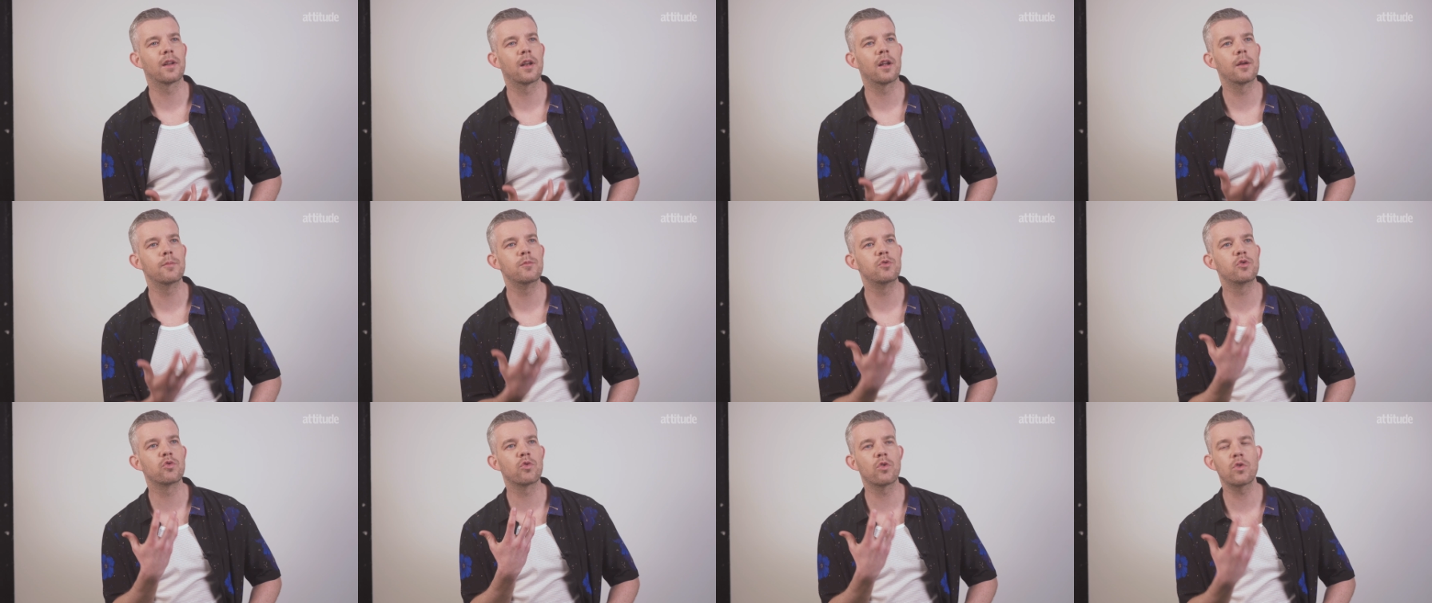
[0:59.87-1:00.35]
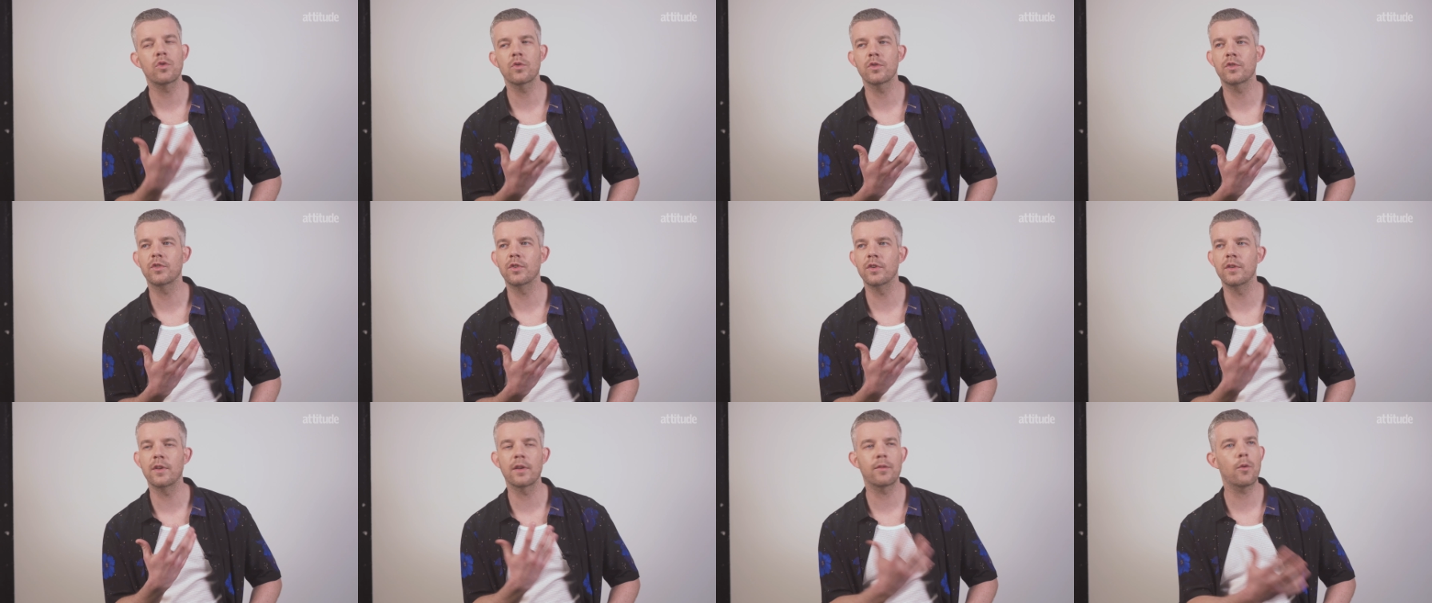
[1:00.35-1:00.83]
and I'm drawn
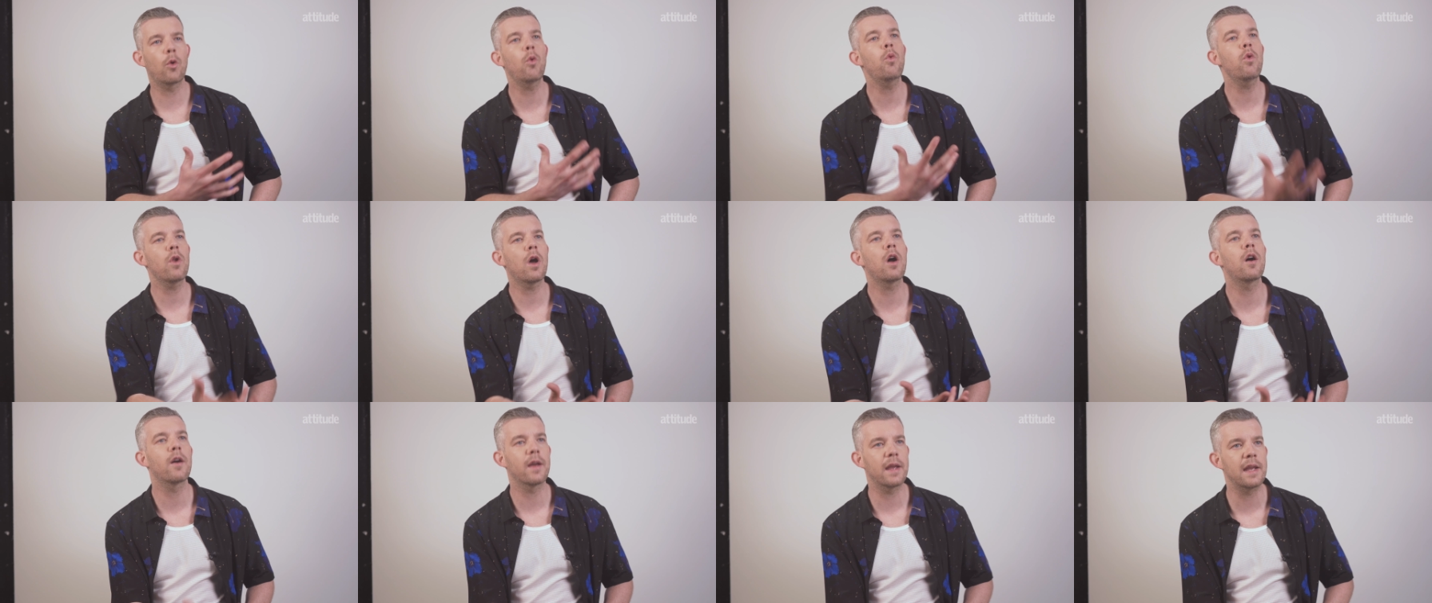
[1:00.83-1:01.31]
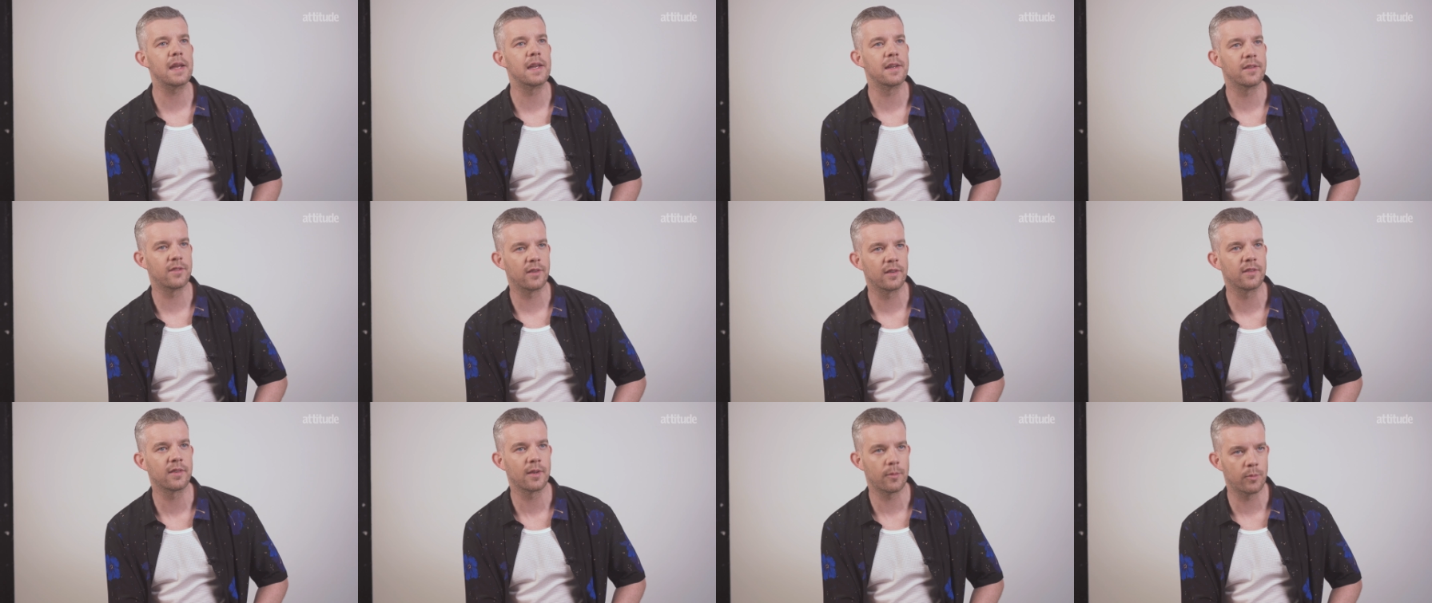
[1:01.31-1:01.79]
to, the, all art
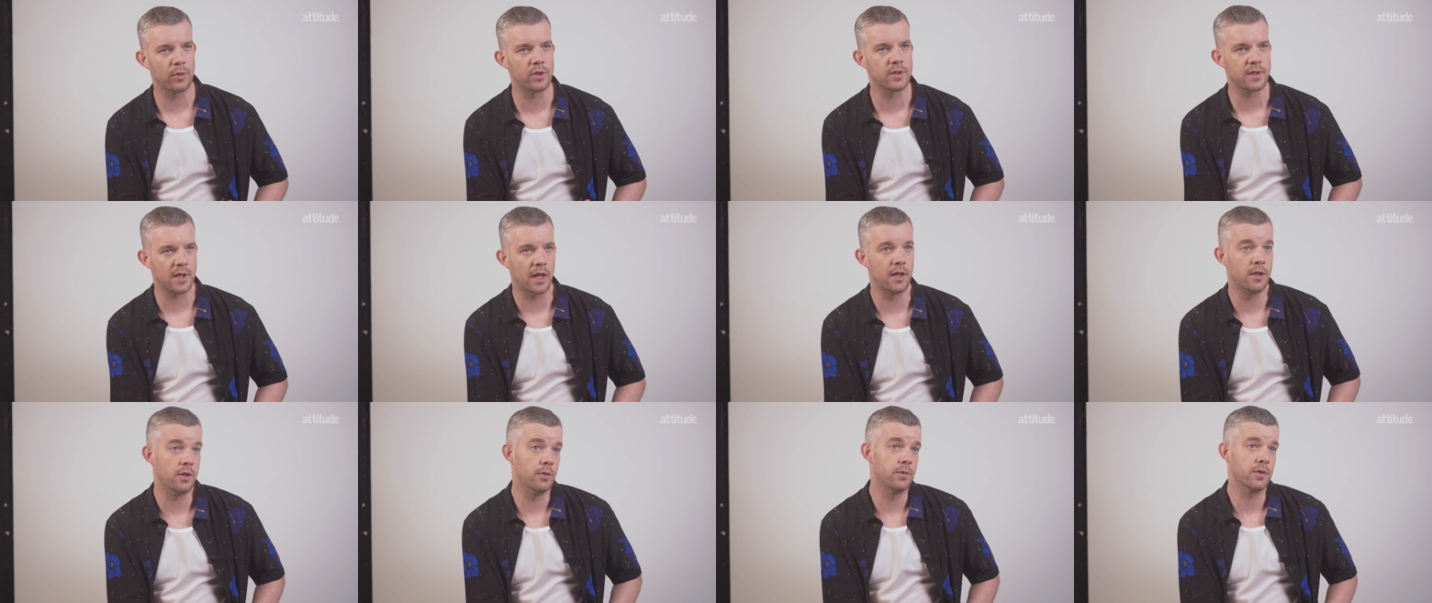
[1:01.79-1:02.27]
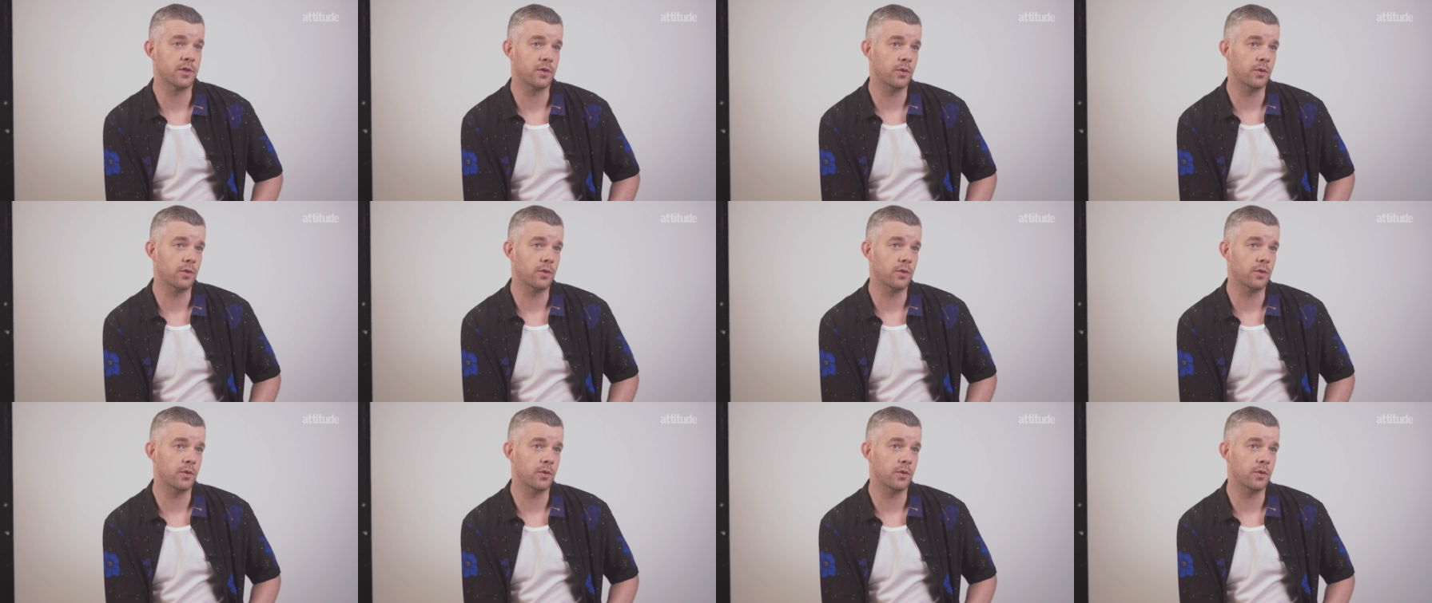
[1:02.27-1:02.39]
is, is someone telling you a